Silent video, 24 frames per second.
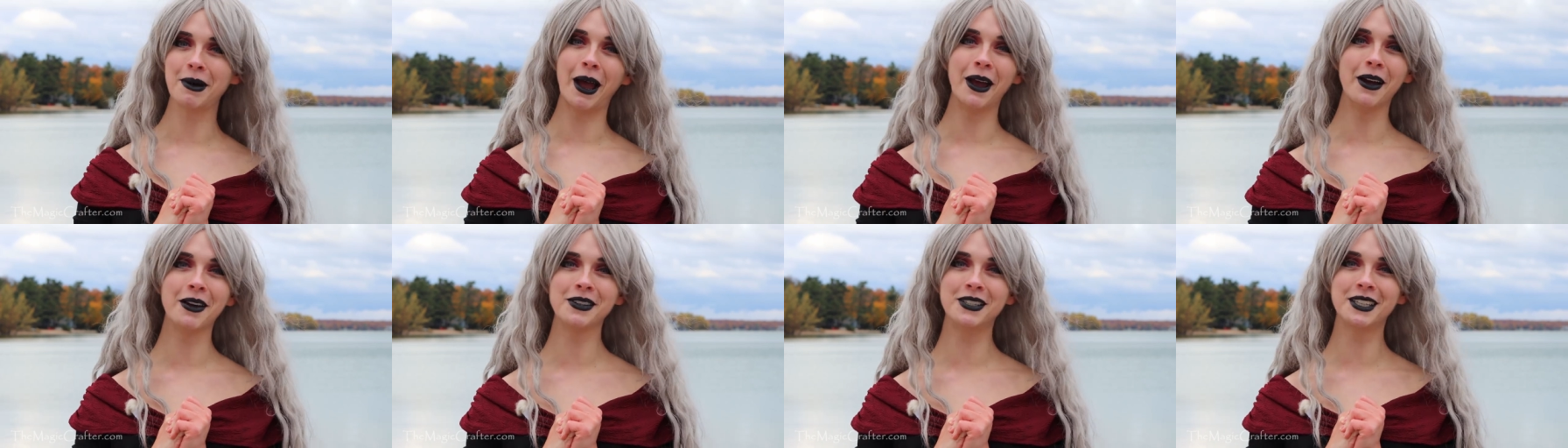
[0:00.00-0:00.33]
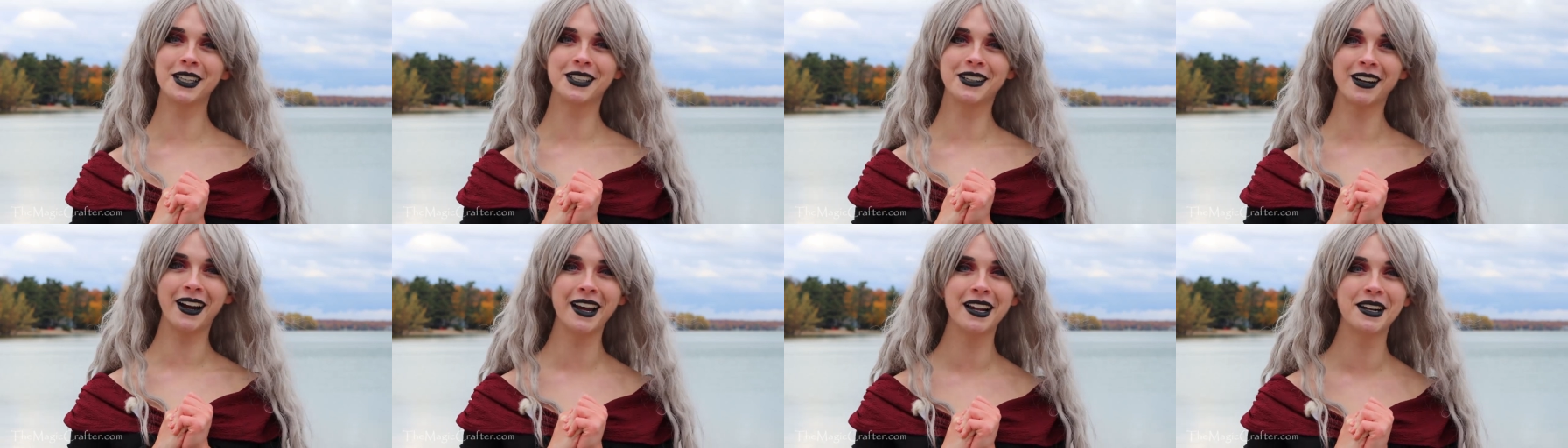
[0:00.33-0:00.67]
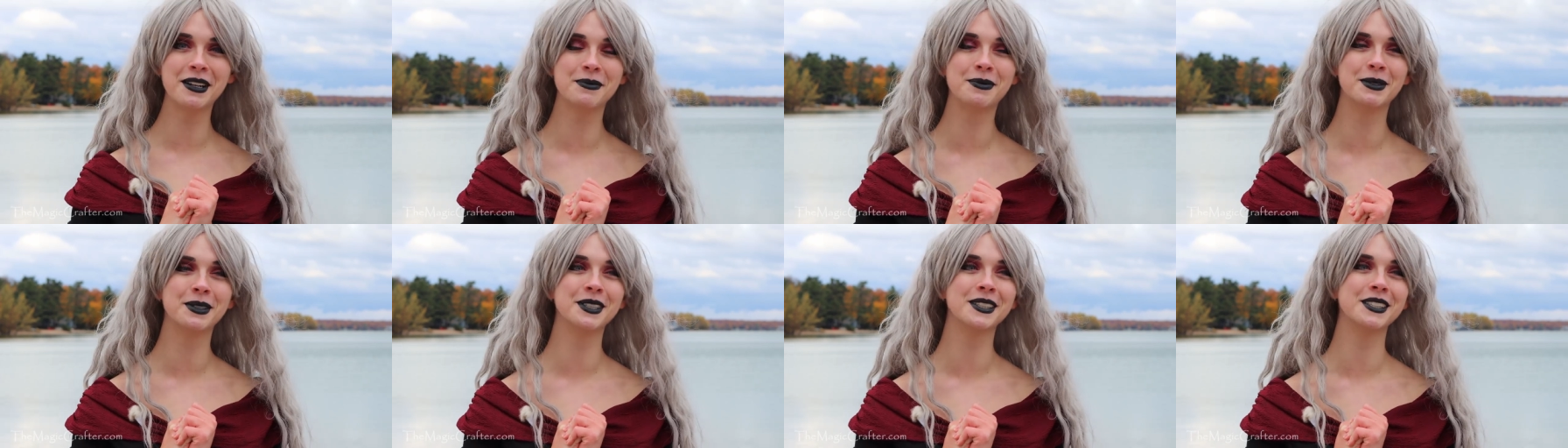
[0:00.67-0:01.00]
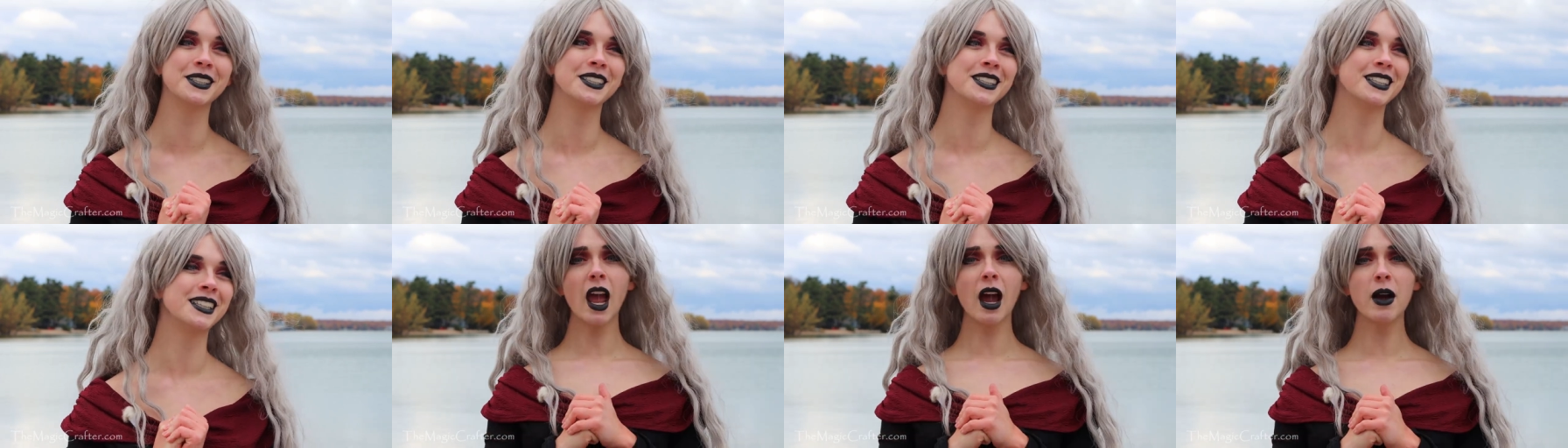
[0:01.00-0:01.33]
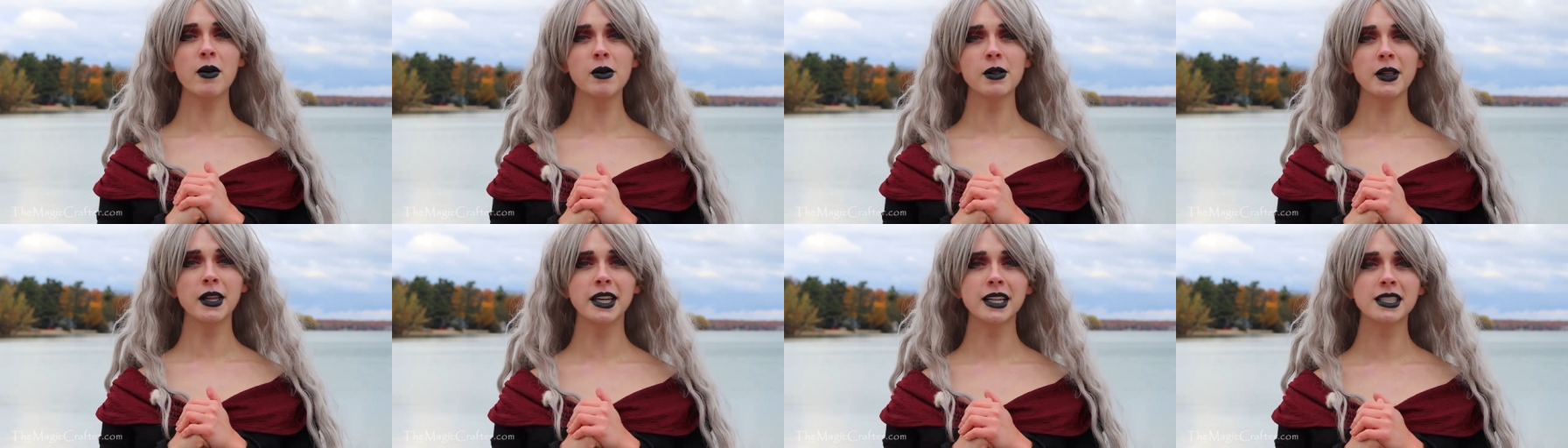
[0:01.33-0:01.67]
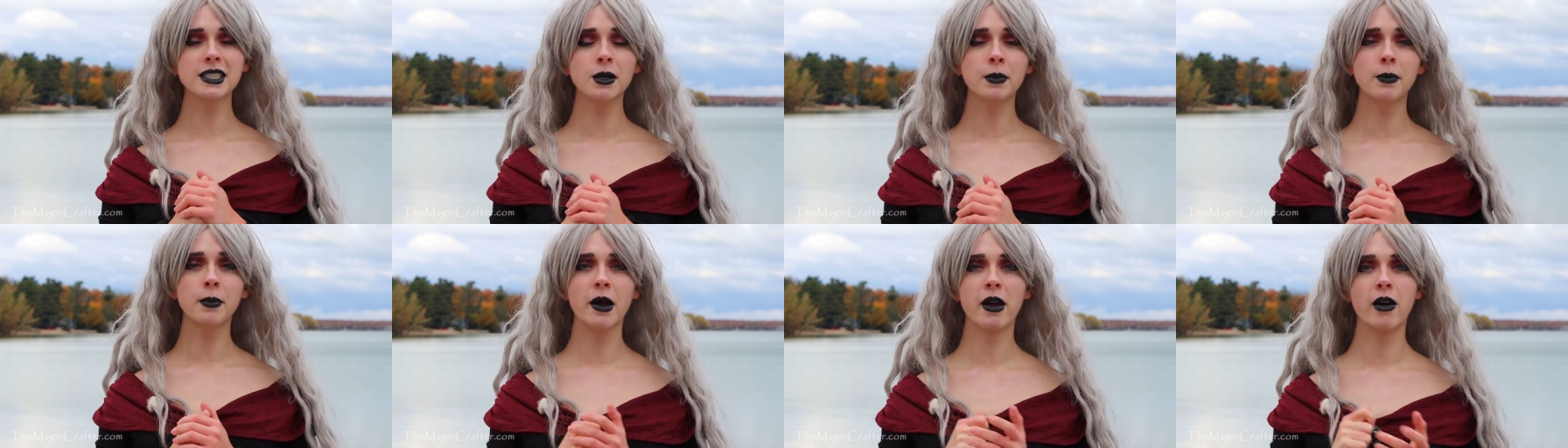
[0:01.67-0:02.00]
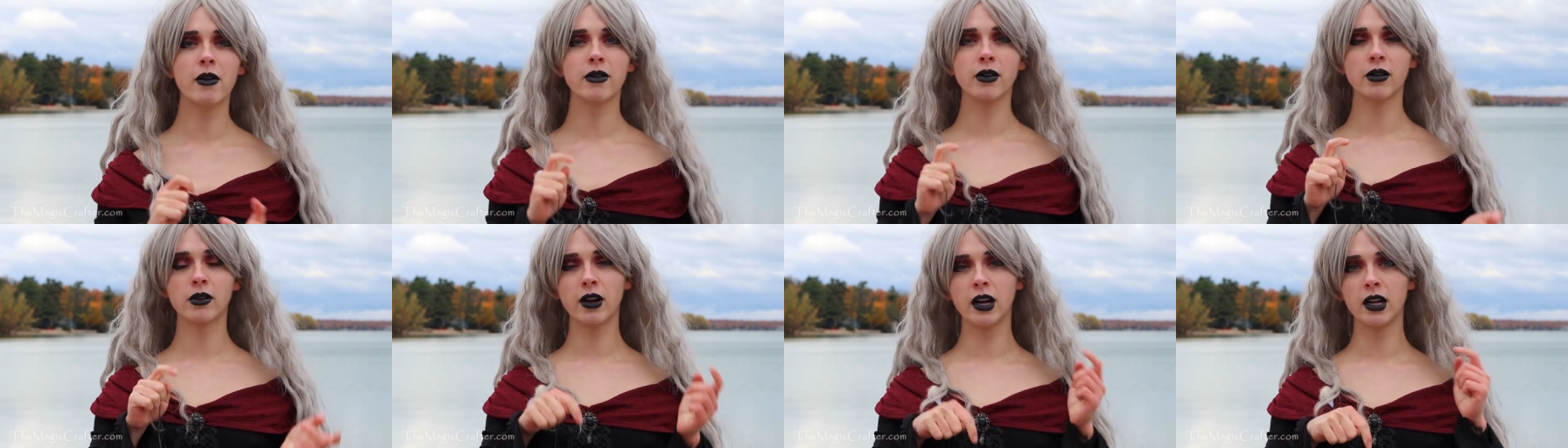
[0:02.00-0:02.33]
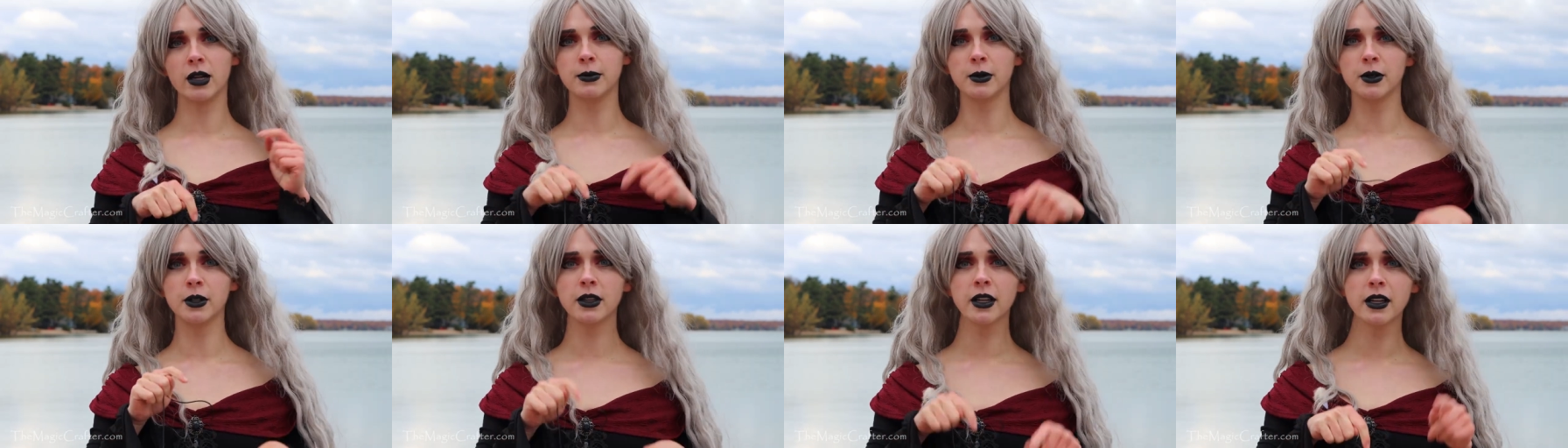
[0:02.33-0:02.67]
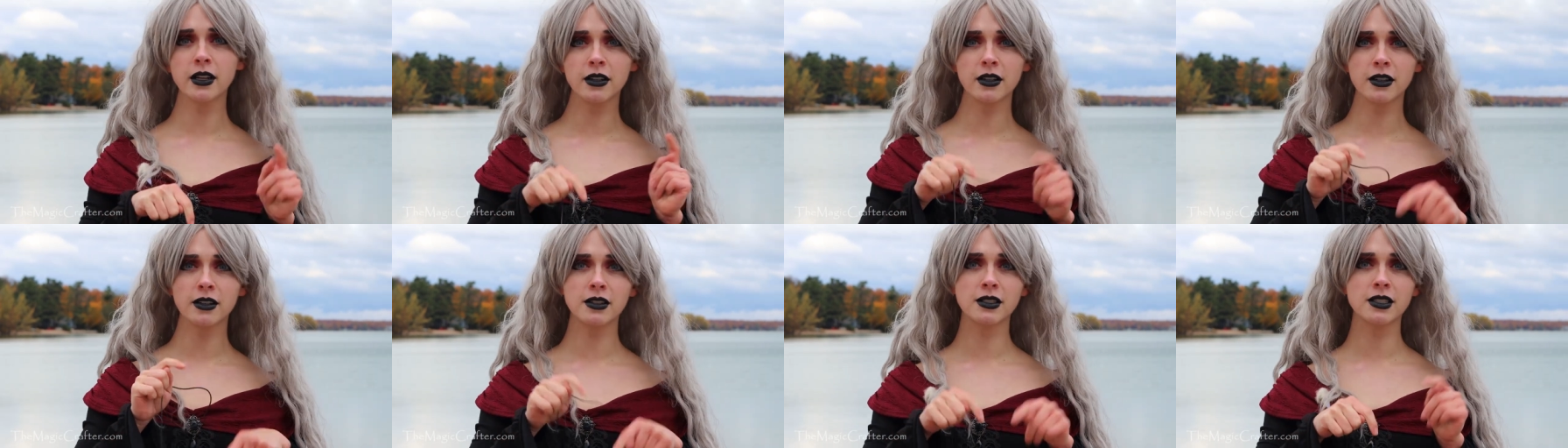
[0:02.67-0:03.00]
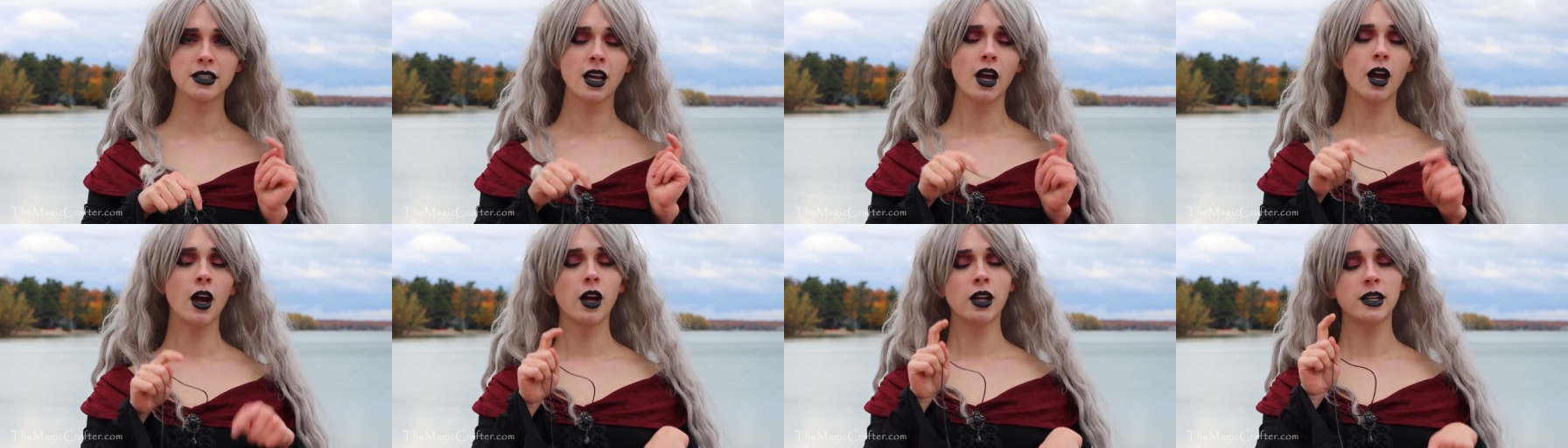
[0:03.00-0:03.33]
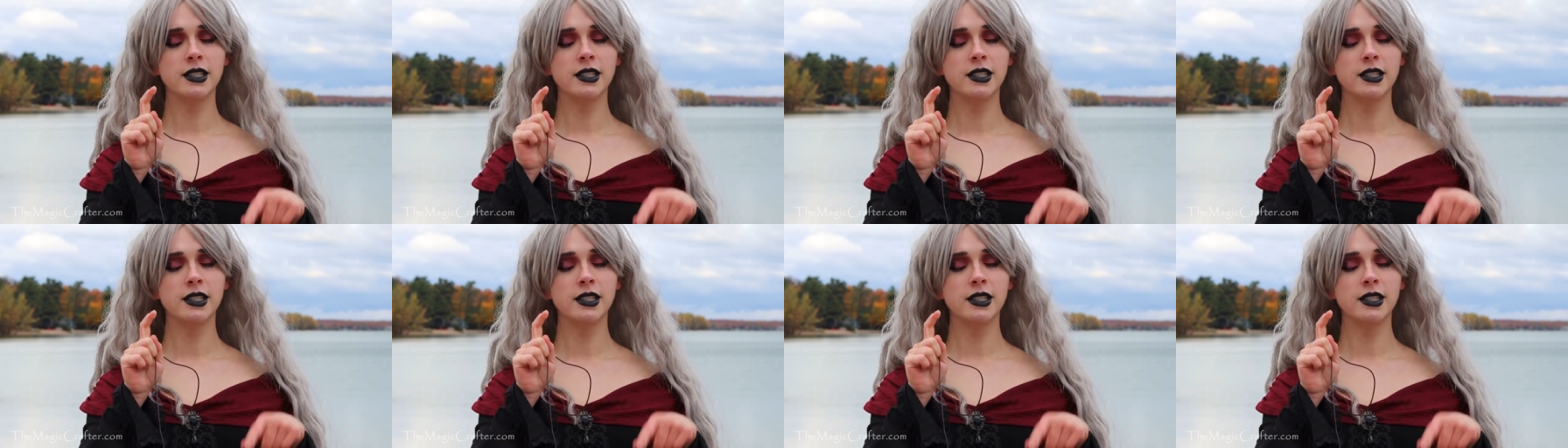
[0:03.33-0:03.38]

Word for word: biodegradable. I will link some biodegradable glitters